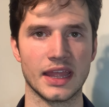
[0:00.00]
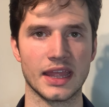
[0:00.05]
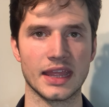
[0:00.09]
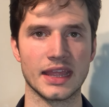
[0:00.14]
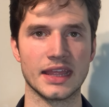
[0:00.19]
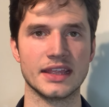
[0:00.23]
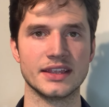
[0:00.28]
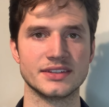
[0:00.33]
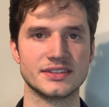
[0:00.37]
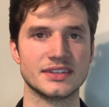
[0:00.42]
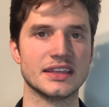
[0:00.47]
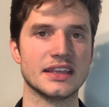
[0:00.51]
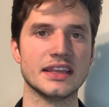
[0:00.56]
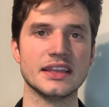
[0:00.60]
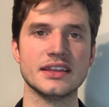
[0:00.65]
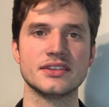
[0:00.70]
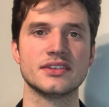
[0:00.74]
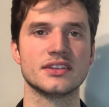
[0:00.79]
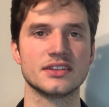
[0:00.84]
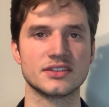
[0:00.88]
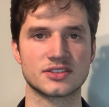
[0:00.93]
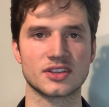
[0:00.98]
is
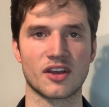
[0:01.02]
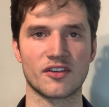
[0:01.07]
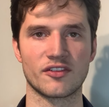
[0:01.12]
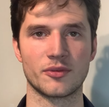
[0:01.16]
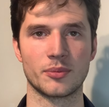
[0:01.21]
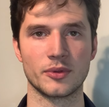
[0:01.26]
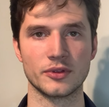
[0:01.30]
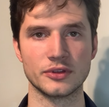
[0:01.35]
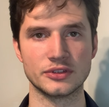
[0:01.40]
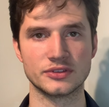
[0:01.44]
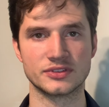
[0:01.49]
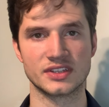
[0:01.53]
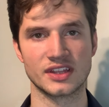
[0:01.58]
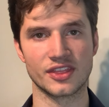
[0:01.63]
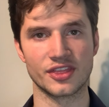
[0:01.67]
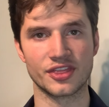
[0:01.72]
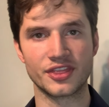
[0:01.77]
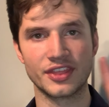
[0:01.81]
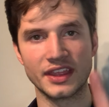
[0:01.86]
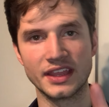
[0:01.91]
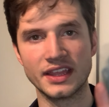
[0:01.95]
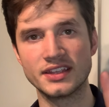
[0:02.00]
easily solvable using
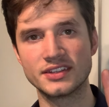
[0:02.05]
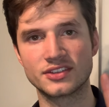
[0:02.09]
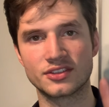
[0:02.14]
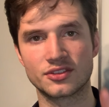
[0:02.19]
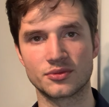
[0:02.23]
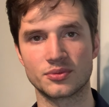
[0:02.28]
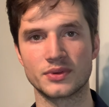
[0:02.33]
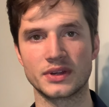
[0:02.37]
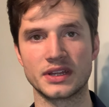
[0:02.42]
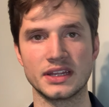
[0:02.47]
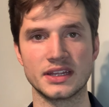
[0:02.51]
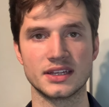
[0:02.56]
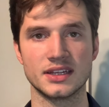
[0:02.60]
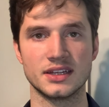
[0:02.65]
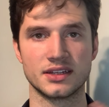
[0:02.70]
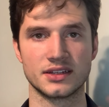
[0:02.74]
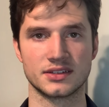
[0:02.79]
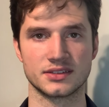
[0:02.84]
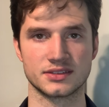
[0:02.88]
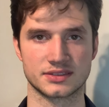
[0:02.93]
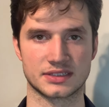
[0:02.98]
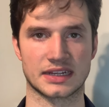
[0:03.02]
these three
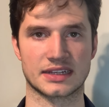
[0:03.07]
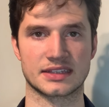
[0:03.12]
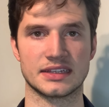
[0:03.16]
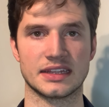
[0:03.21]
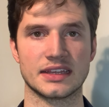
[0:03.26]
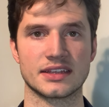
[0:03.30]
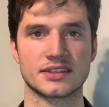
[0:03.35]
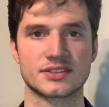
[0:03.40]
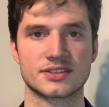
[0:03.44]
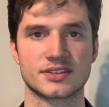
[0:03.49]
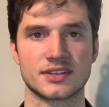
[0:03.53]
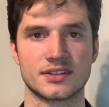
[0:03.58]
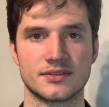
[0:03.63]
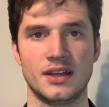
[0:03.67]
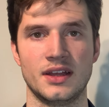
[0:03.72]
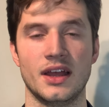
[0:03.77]
techniques.